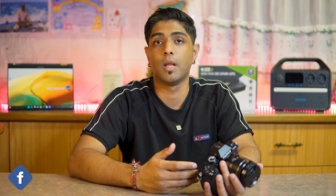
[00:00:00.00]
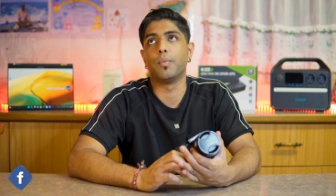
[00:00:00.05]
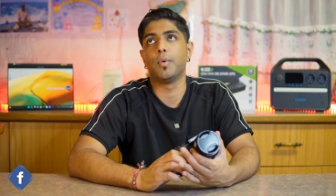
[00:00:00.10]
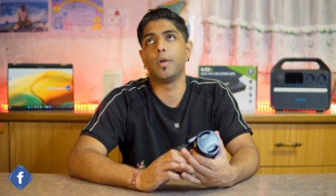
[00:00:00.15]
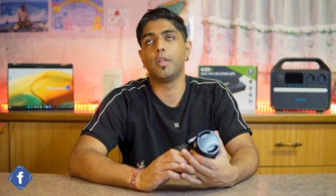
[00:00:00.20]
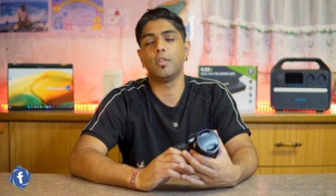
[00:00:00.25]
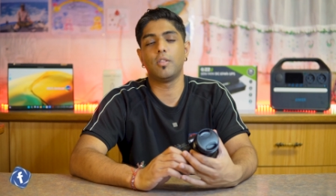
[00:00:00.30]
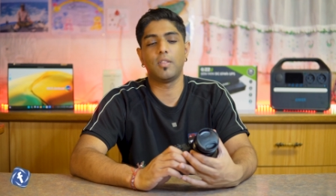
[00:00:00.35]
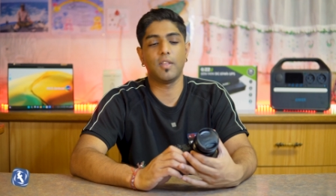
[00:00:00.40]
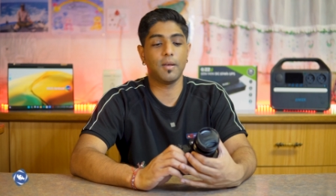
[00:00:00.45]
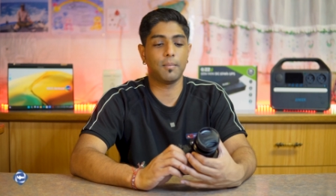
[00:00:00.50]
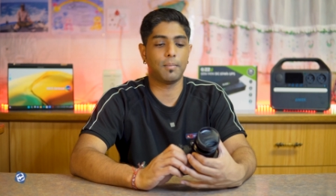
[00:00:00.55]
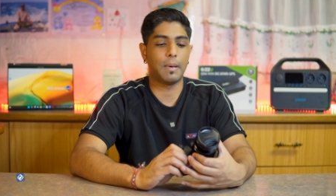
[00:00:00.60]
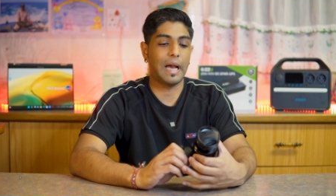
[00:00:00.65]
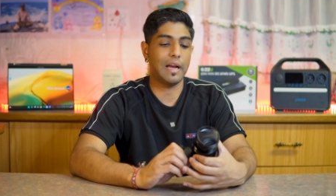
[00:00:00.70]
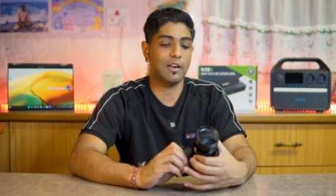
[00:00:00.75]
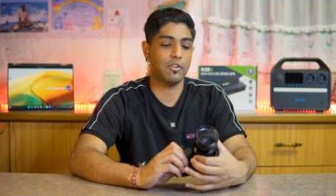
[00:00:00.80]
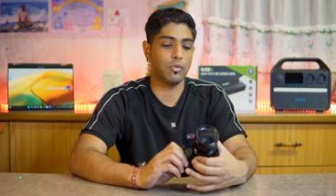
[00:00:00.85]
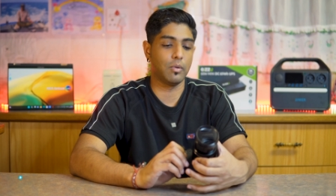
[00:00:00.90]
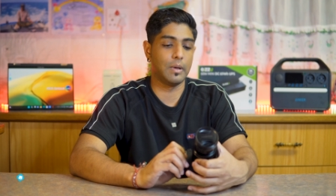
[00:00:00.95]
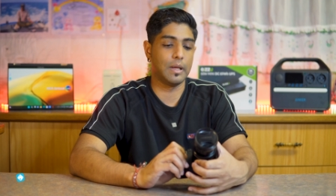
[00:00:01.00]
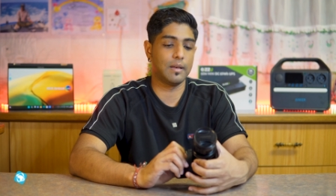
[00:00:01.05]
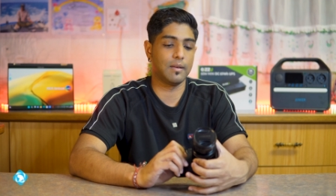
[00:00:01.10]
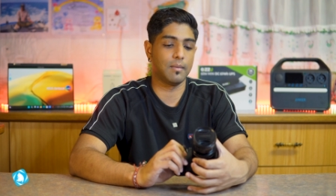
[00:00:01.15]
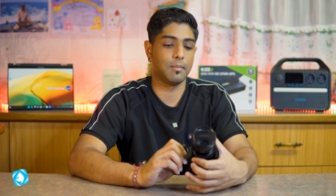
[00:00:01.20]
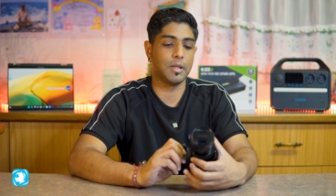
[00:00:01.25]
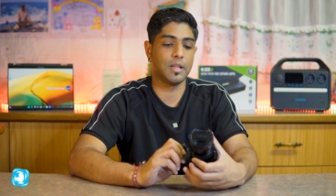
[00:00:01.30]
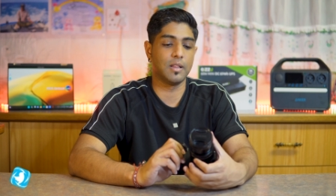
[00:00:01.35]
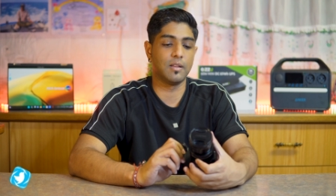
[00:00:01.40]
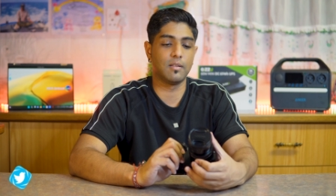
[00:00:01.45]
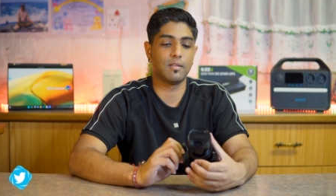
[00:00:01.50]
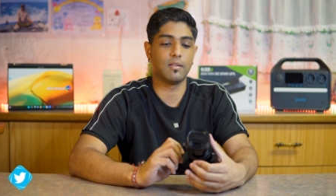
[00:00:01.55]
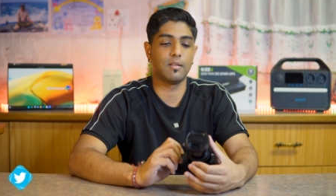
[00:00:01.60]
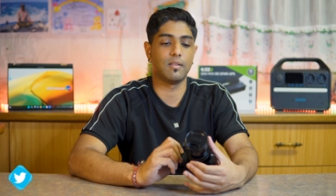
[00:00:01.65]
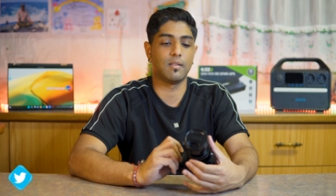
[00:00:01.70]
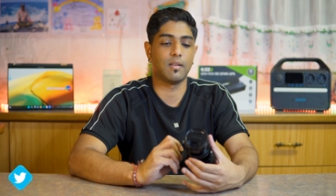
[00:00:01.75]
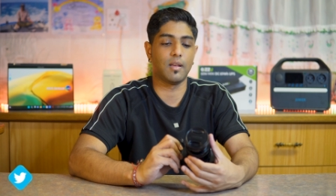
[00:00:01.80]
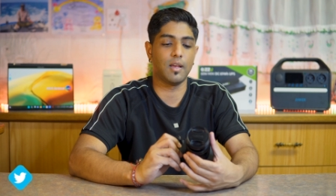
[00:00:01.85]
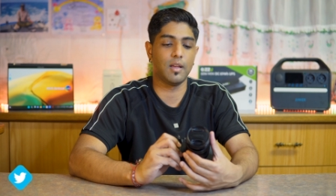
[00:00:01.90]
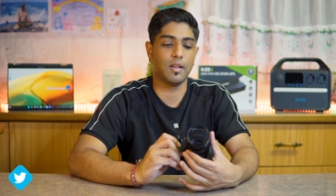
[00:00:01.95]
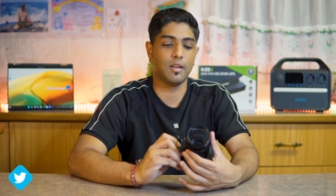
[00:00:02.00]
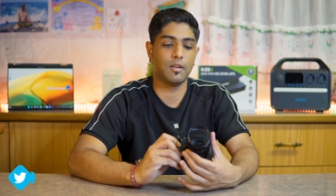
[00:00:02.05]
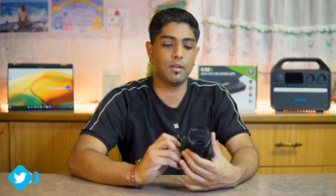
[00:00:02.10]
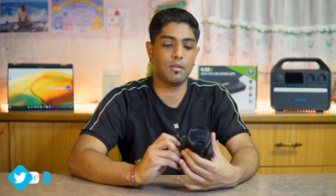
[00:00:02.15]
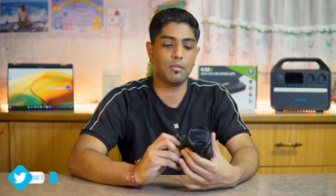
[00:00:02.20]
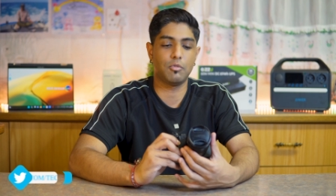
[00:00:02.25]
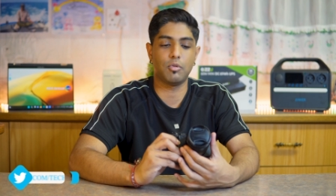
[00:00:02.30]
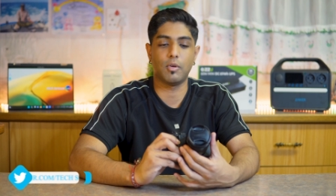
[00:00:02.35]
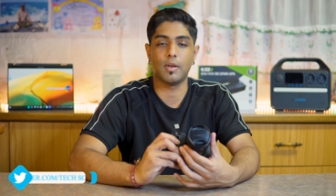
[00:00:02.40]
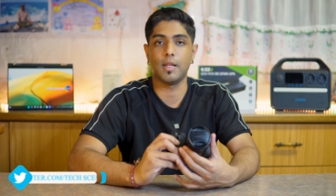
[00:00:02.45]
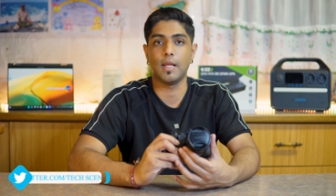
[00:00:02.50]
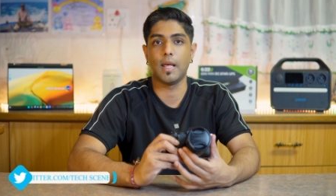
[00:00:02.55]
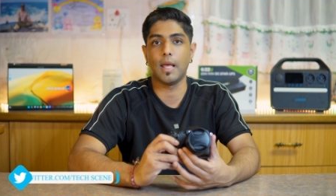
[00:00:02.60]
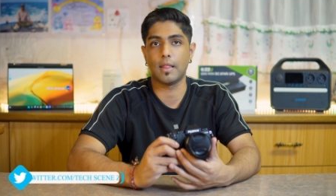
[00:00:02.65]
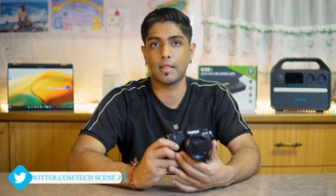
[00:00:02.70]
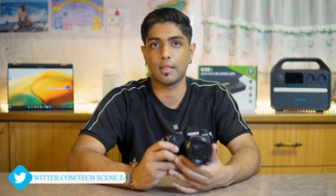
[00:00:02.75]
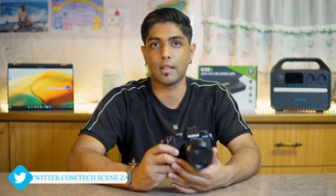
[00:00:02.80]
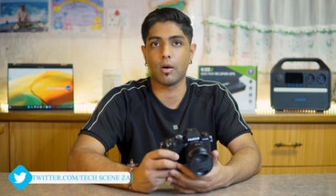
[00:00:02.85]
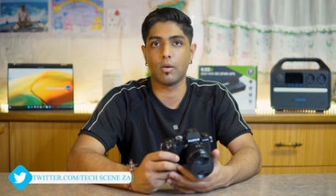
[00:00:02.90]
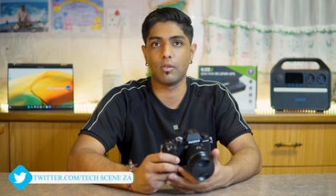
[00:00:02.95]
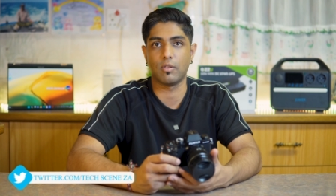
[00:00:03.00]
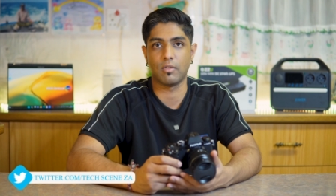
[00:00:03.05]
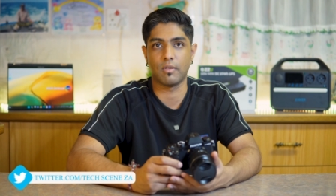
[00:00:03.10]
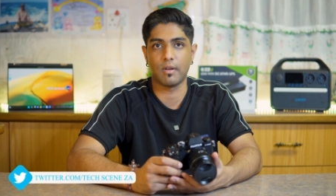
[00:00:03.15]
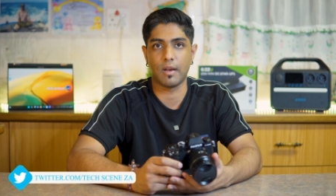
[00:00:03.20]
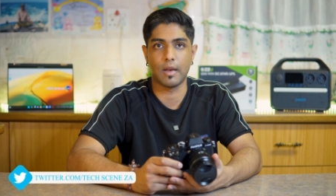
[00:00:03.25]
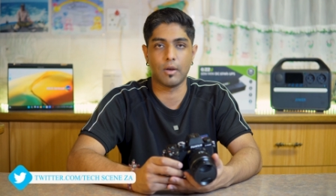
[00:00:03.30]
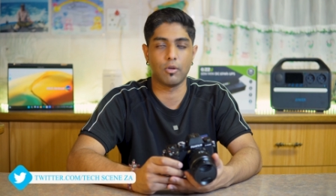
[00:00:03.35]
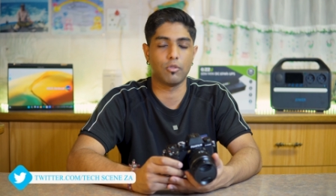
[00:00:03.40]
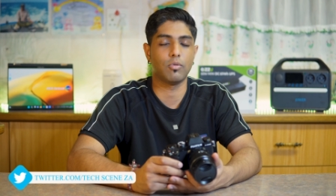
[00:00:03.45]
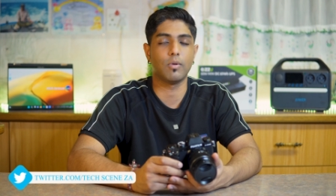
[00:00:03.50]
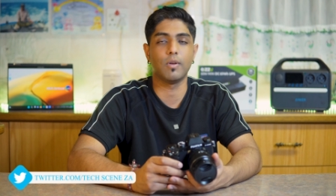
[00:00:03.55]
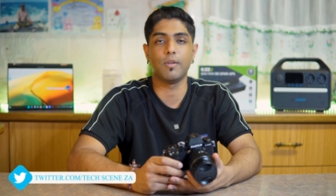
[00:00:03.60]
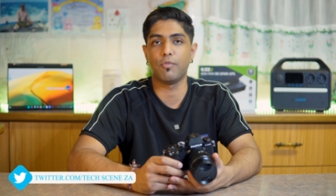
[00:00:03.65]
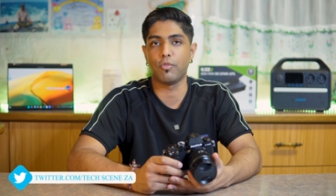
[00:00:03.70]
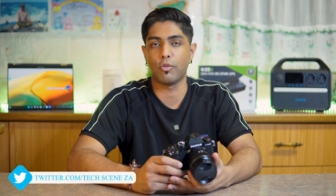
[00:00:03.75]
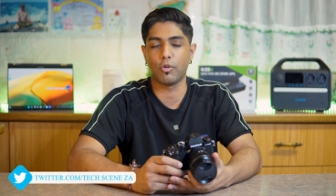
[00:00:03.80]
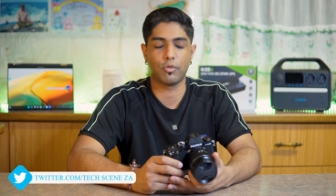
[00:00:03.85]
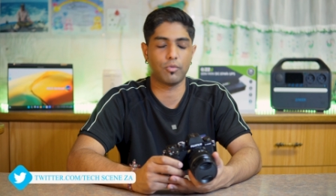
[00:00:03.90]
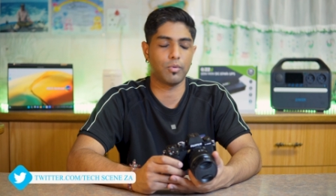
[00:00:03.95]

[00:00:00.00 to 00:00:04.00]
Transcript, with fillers: when you think back to it, I mean, this is a 28,000 Rand or 24,